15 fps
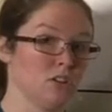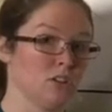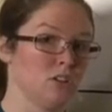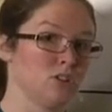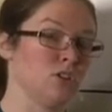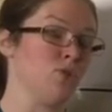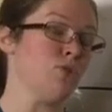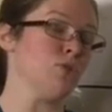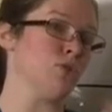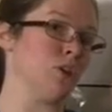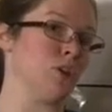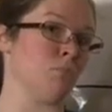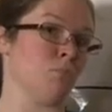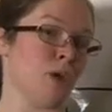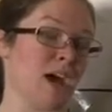So if you know
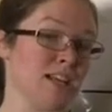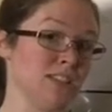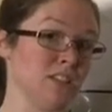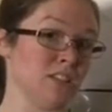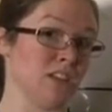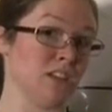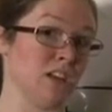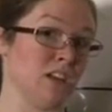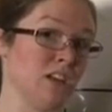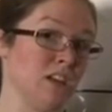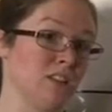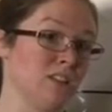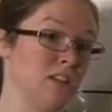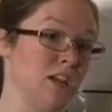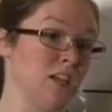your masculine
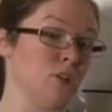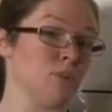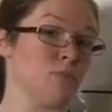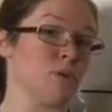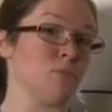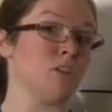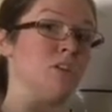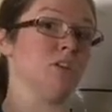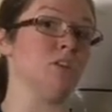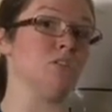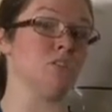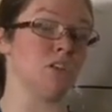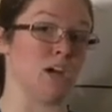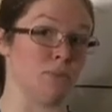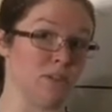endings and you remember the neuter
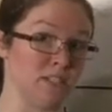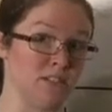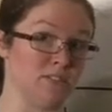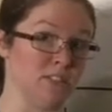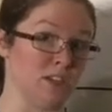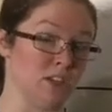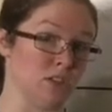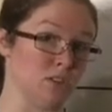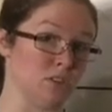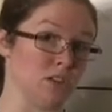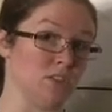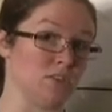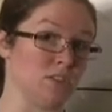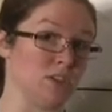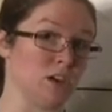nominatives and accusatives
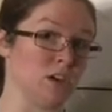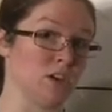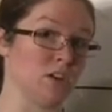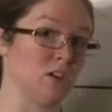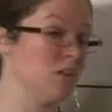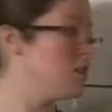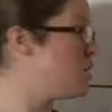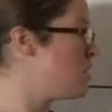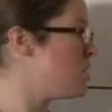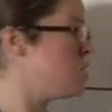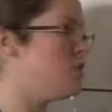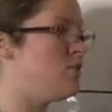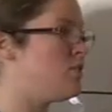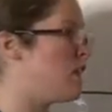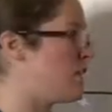song,
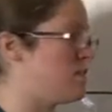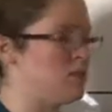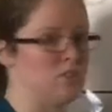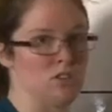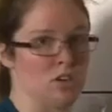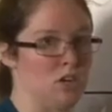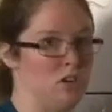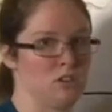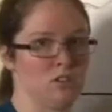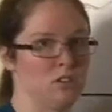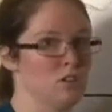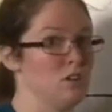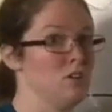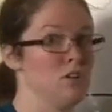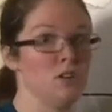you've got this chart.
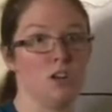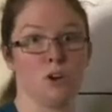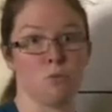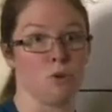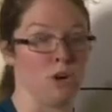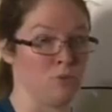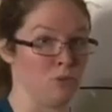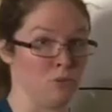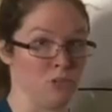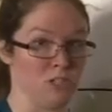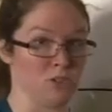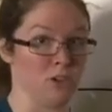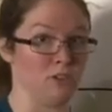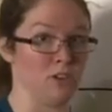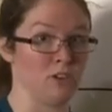No problem
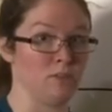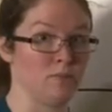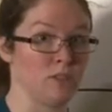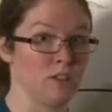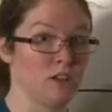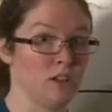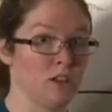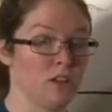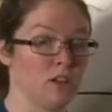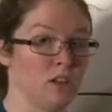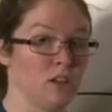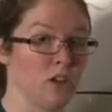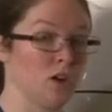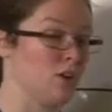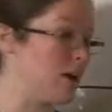whatsoever.
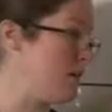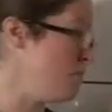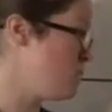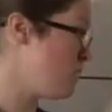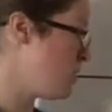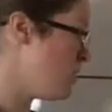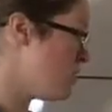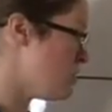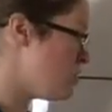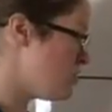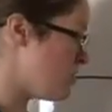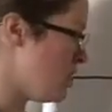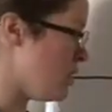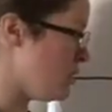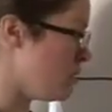Okay?
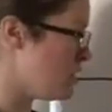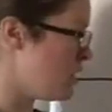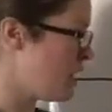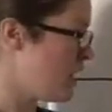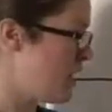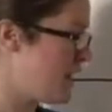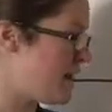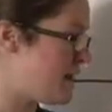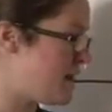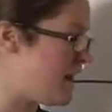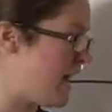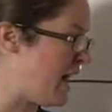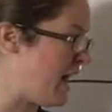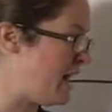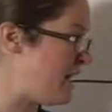So
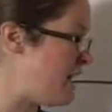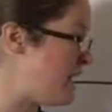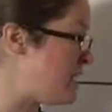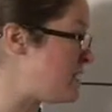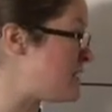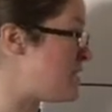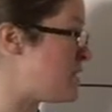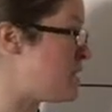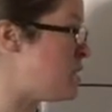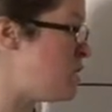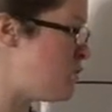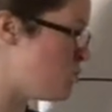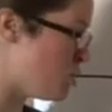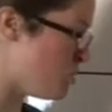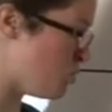that is the
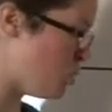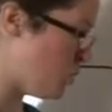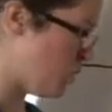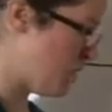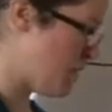neuter rule.